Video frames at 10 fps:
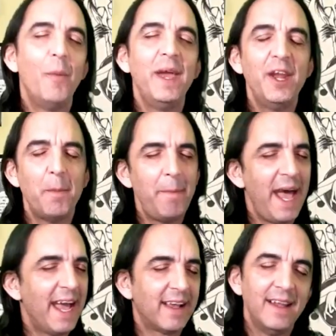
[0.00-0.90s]
been a
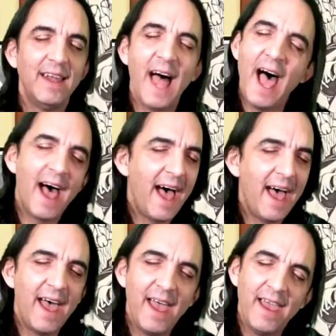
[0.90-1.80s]
pack of
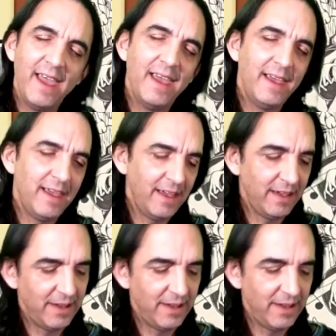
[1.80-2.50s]
lies.